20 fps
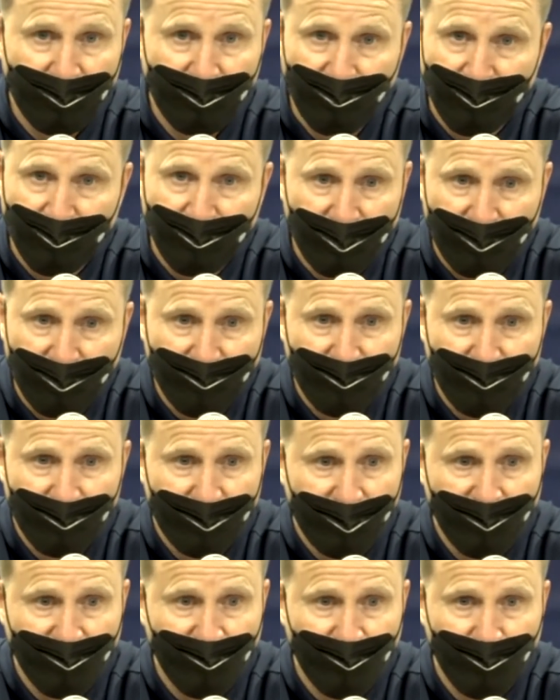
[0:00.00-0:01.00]
I could not
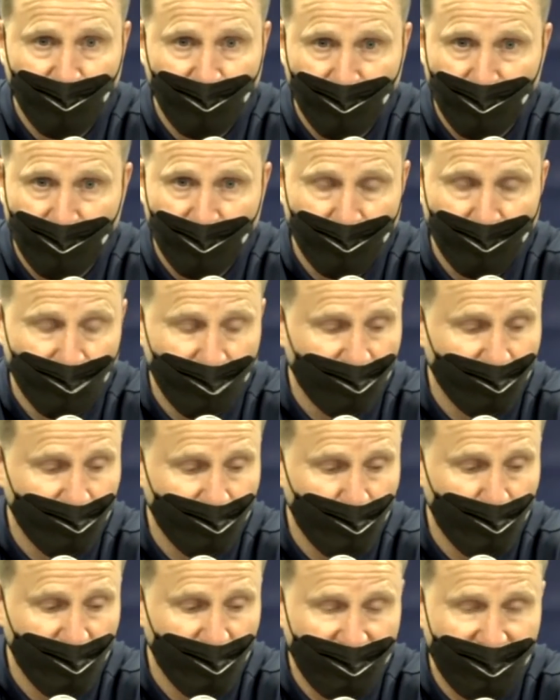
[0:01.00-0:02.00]
ask for a better
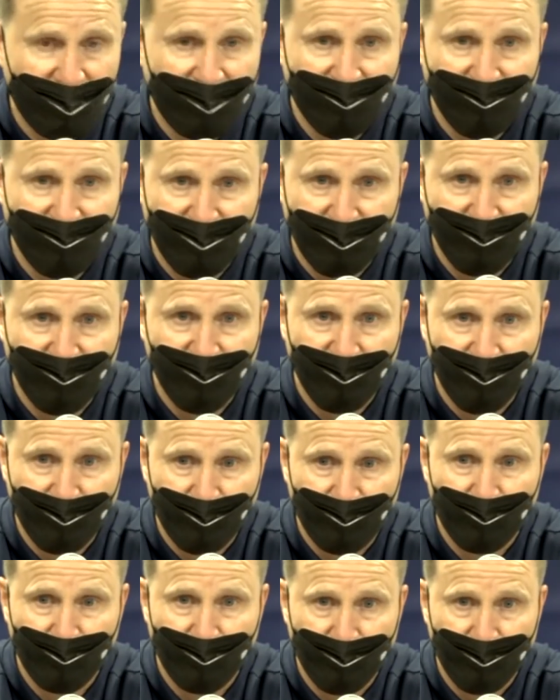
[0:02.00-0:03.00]
group of guys that just
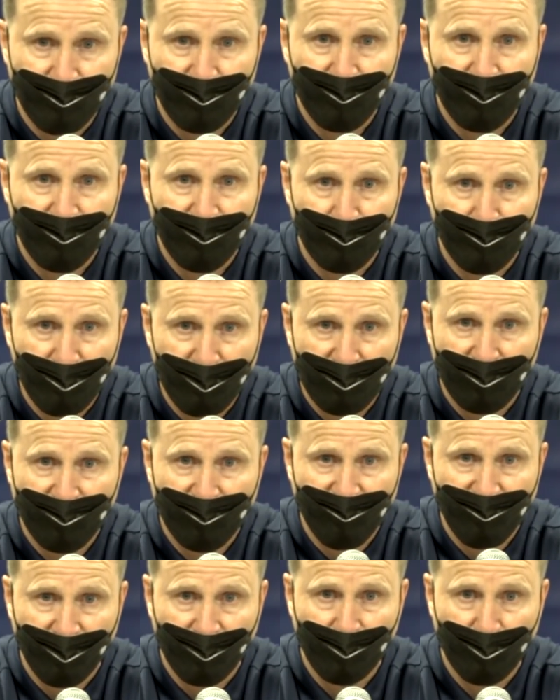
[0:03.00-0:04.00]
compete
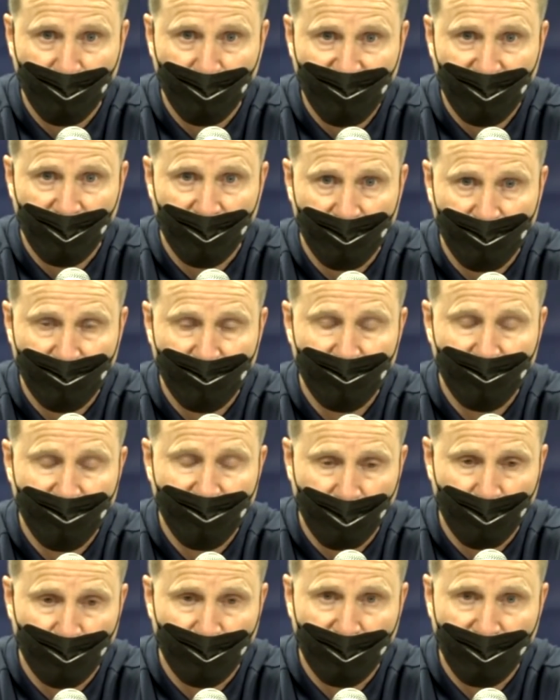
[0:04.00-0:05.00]
and
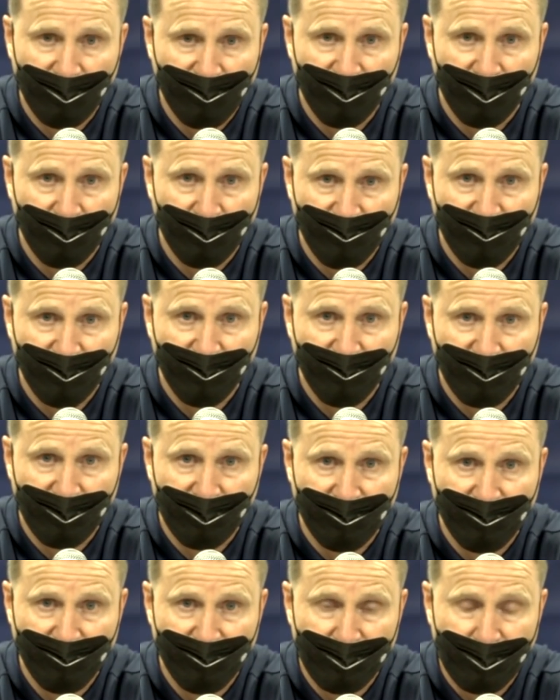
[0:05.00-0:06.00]
celebrate each other's
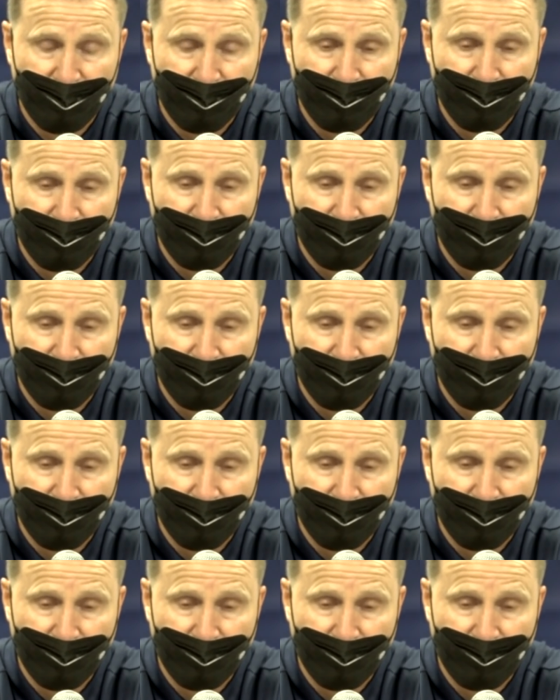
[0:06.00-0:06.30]
success.